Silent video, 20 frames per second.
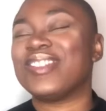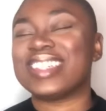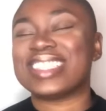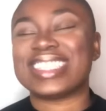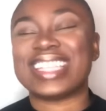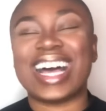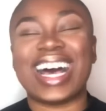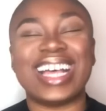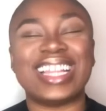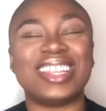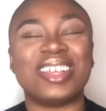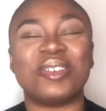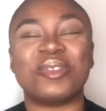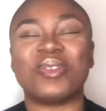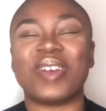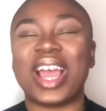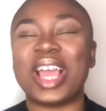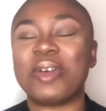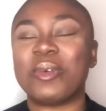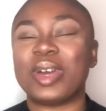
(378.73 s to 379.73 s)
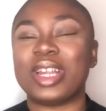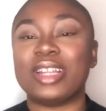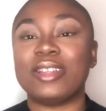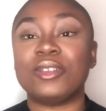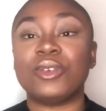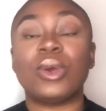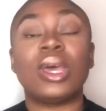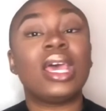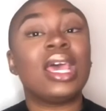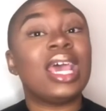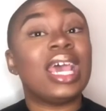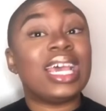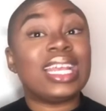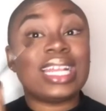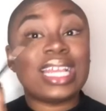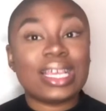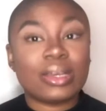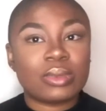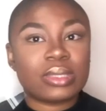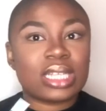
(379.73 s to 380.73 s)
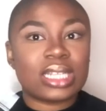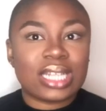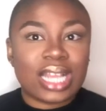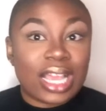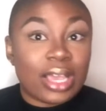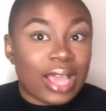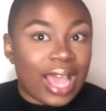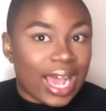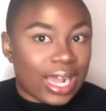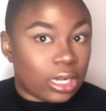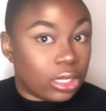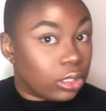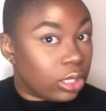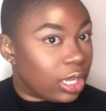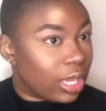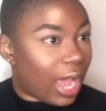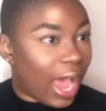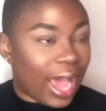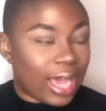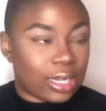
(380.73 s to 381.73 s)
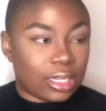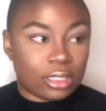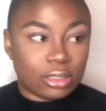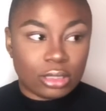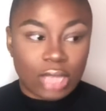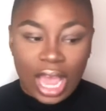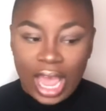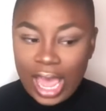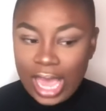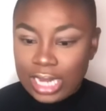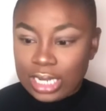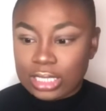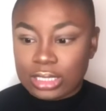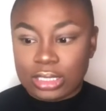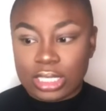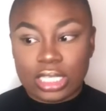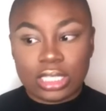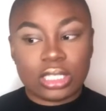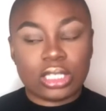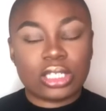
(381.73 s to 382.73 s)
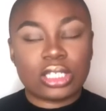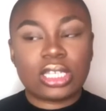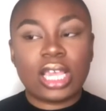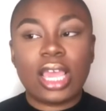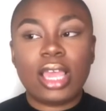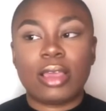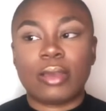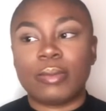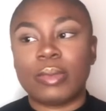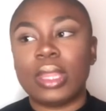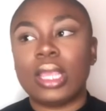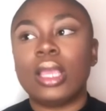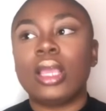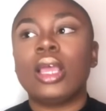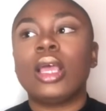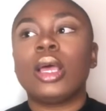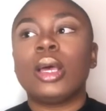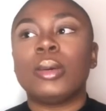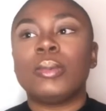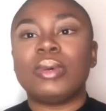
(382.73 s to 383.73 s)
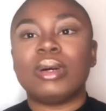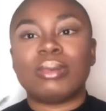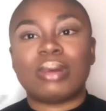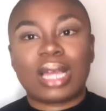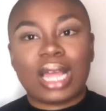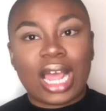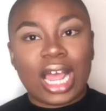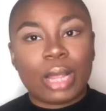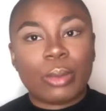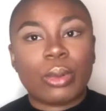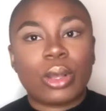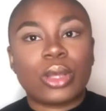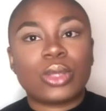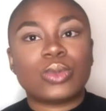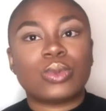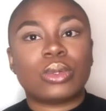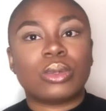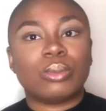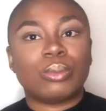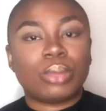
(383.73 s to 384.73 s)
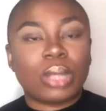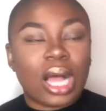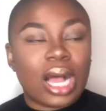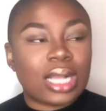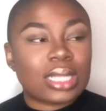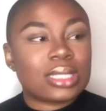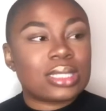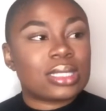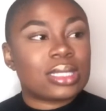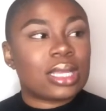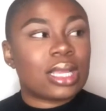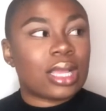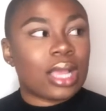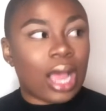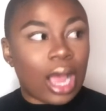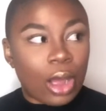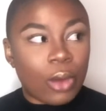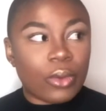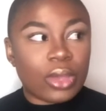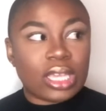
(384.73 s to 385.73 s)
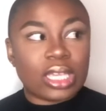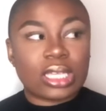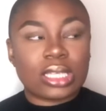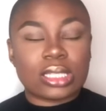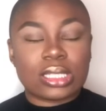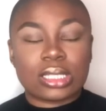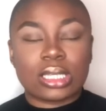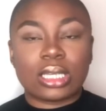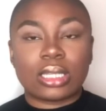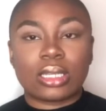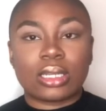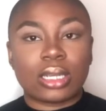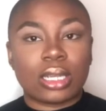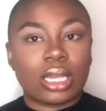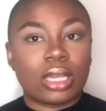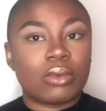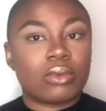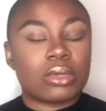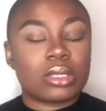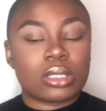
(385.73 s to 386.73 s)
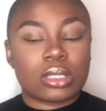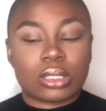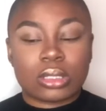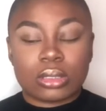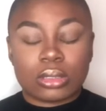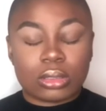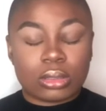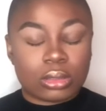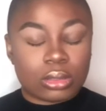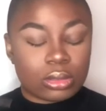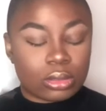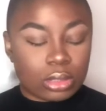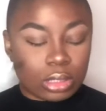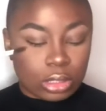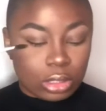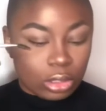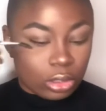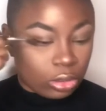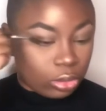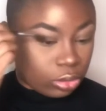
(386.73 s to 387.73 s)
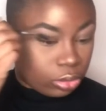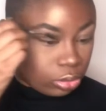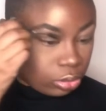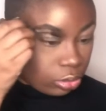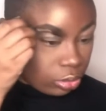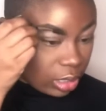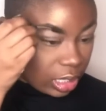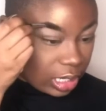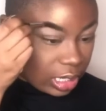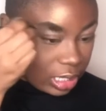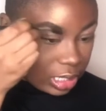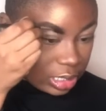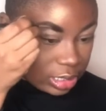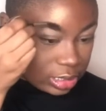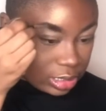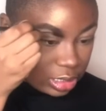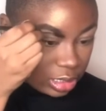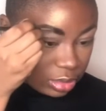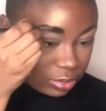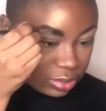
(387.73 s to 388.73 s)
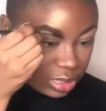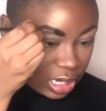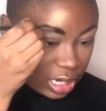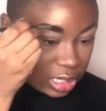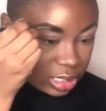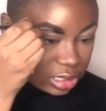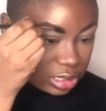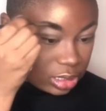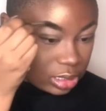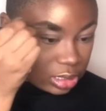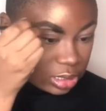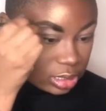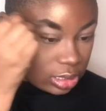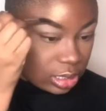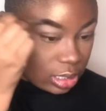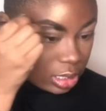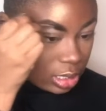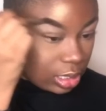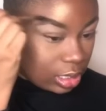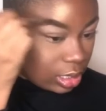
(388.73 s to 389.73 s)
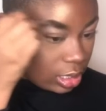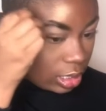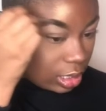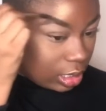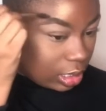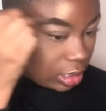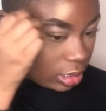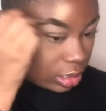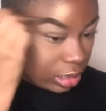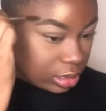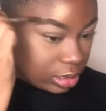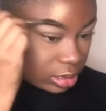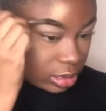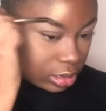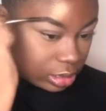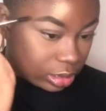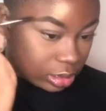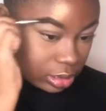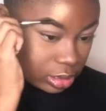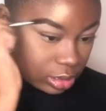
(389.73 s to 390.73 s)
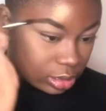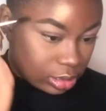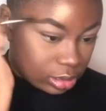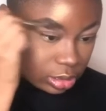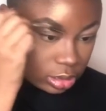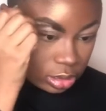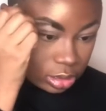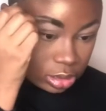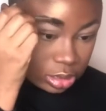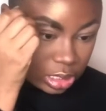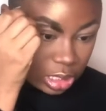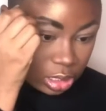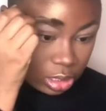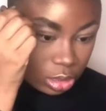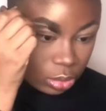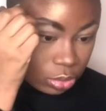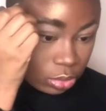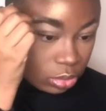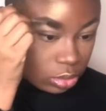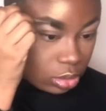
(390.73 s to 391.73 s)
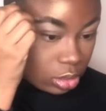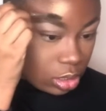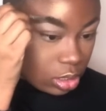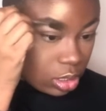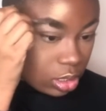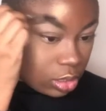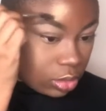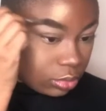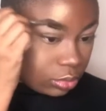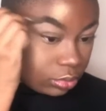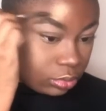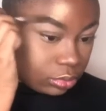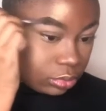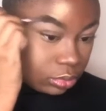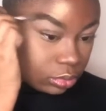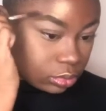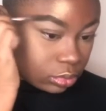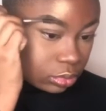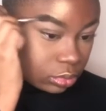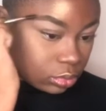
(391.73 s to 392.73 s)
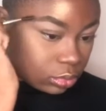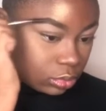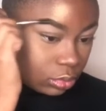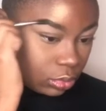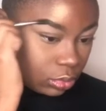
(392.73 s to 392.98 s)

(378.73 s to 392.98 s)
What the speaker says: You couldn't tell me nothing. You could not tell me that was not the right way to do it. And I had a decent shape, but my eyebrows were blocked out in concealer. It was crazy obnoxious.